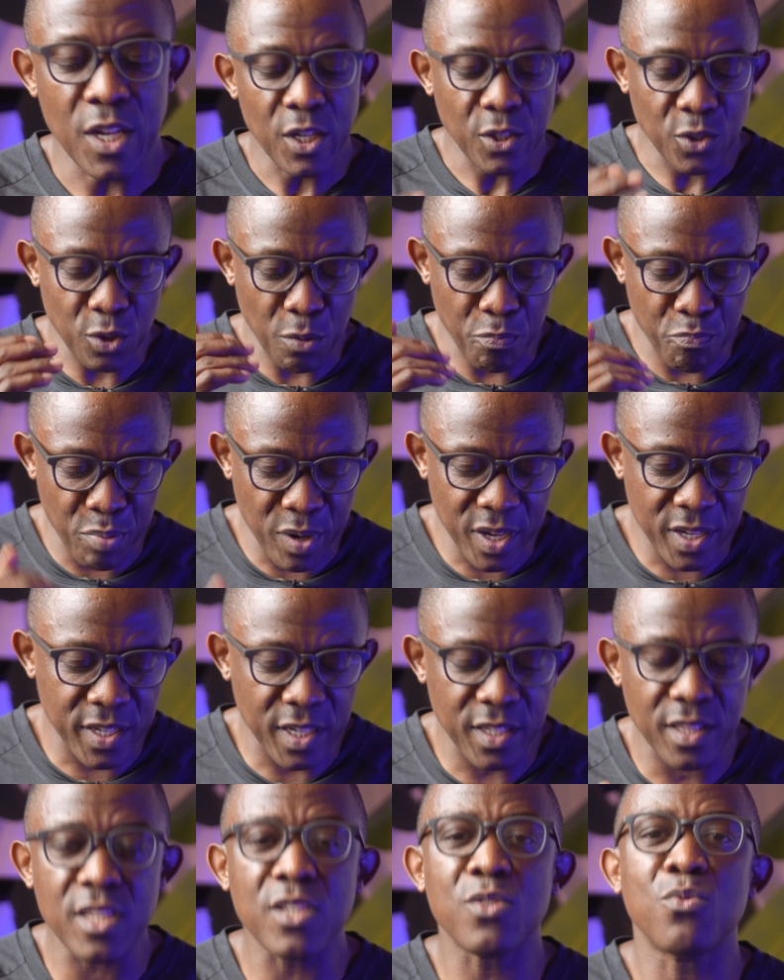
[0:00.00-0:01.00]
So
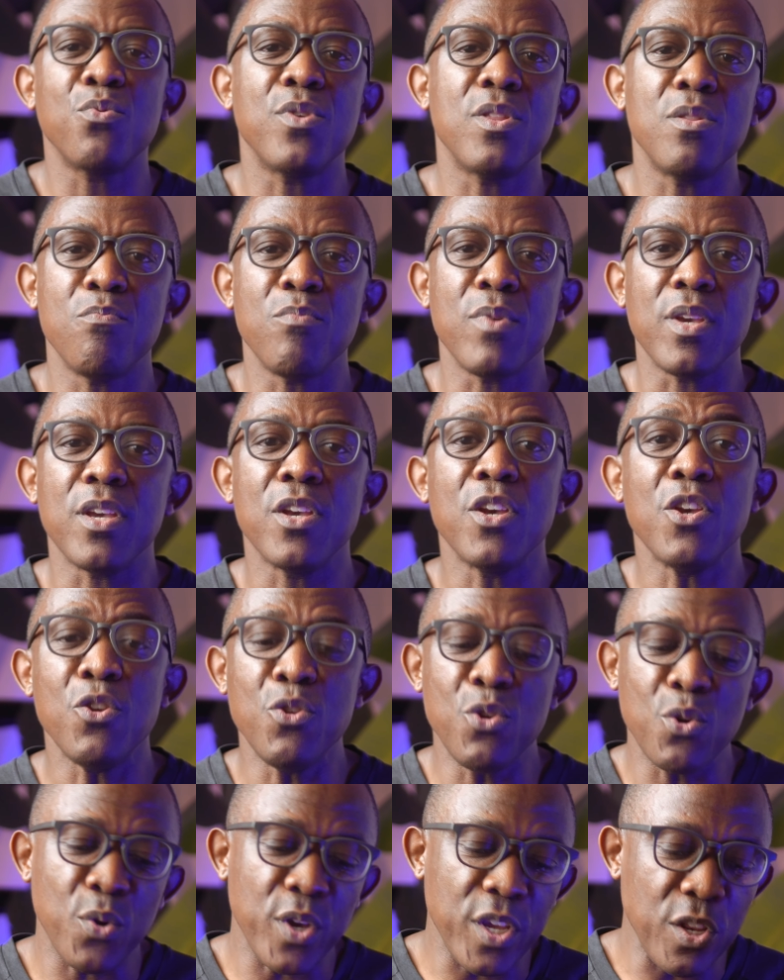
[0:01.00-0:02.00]
picture this with me.
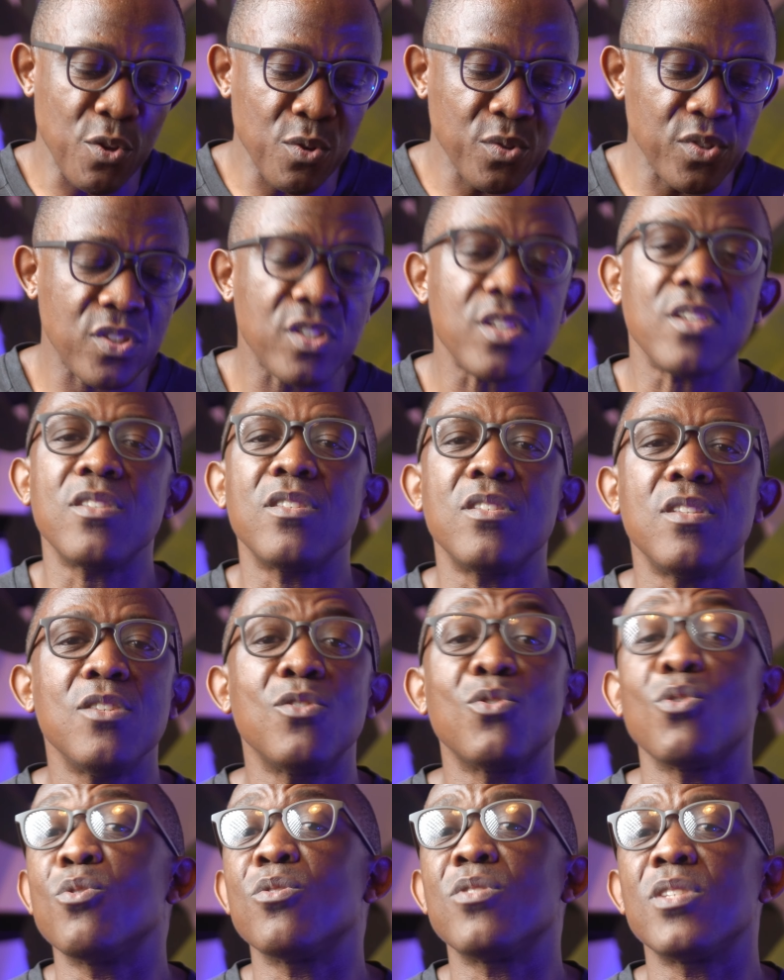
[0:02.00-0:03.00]
You're in your
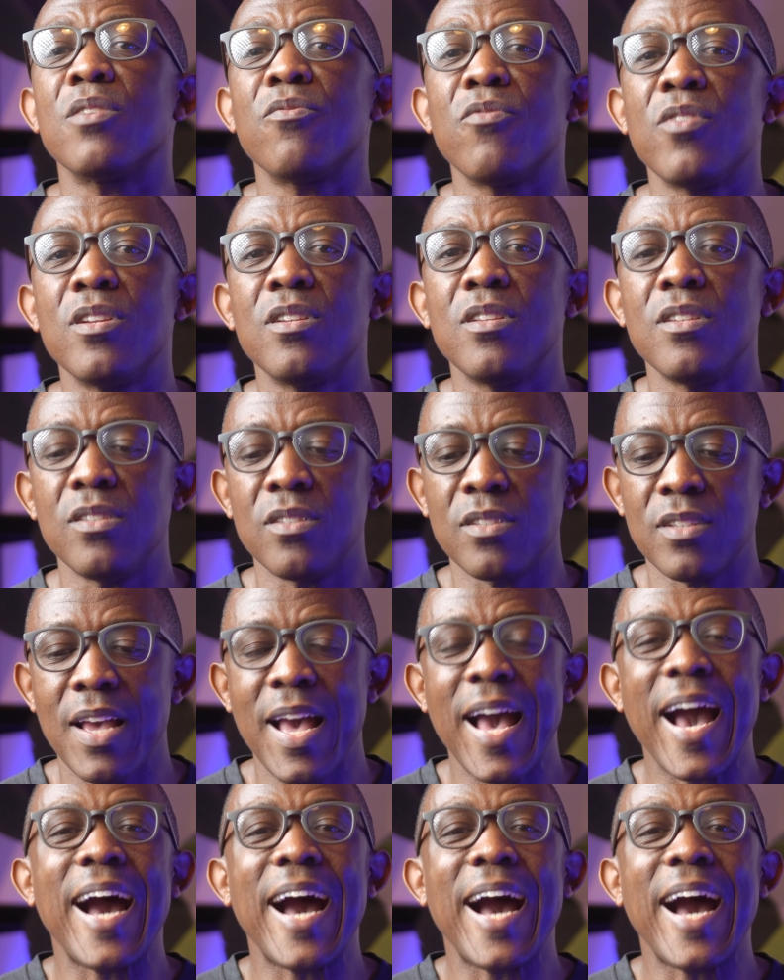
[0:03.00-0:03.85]
sixties or seventies,